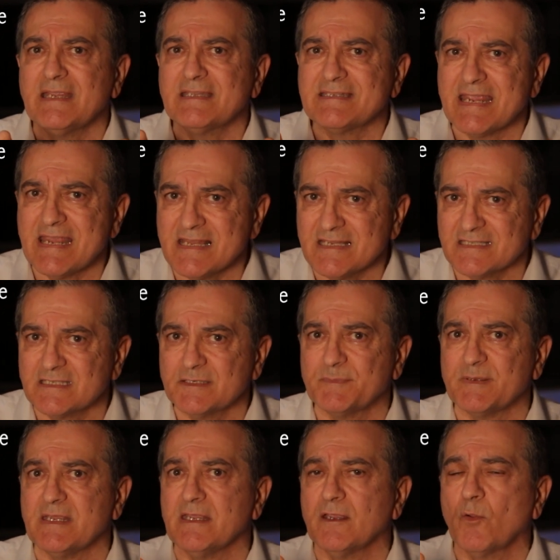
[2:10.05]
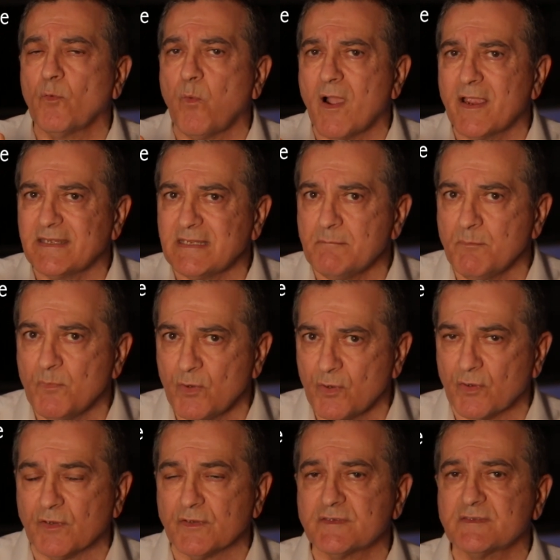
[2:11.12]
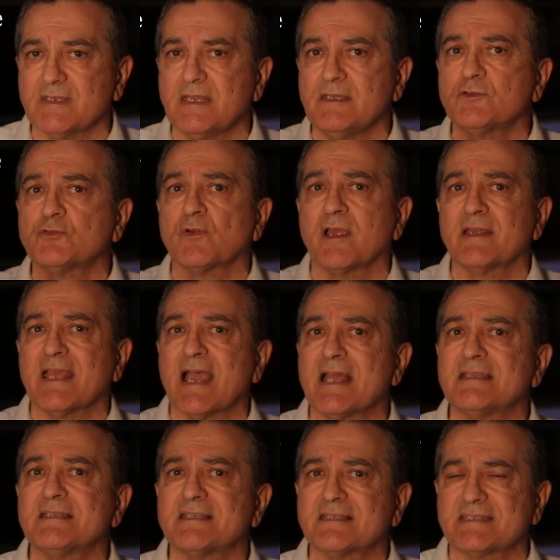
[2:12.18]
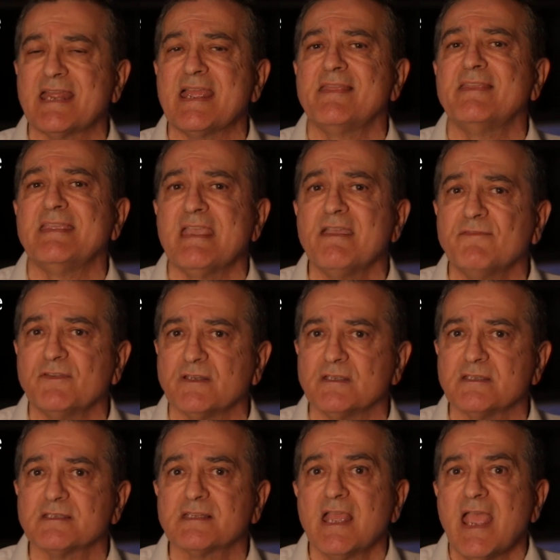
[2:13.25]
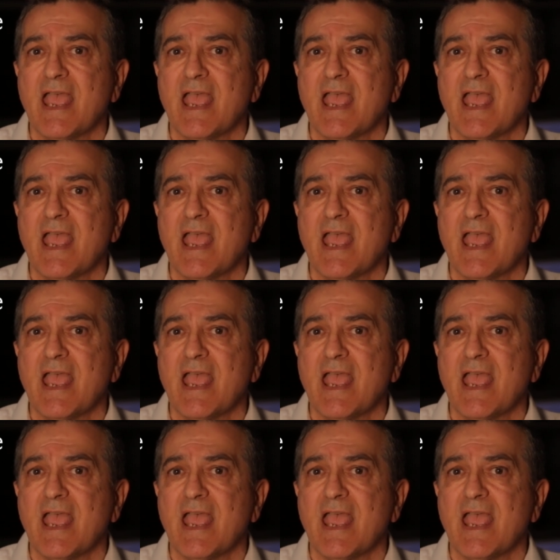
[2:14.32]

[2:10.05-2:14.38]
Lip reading: tends to be quite immersed in trying to understand the evidence